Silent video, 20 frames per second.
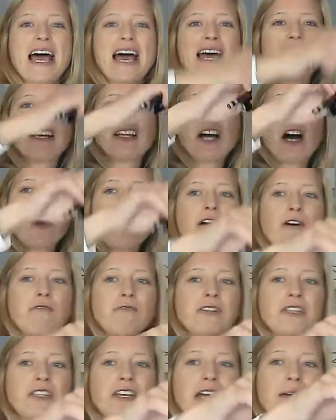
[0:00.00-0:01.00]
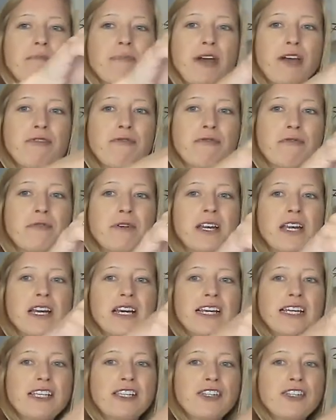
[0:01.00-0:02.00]
and holding that bow
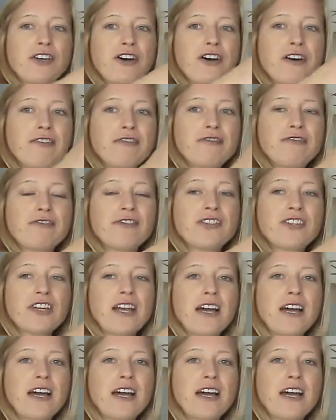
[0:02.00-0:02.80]
really soft.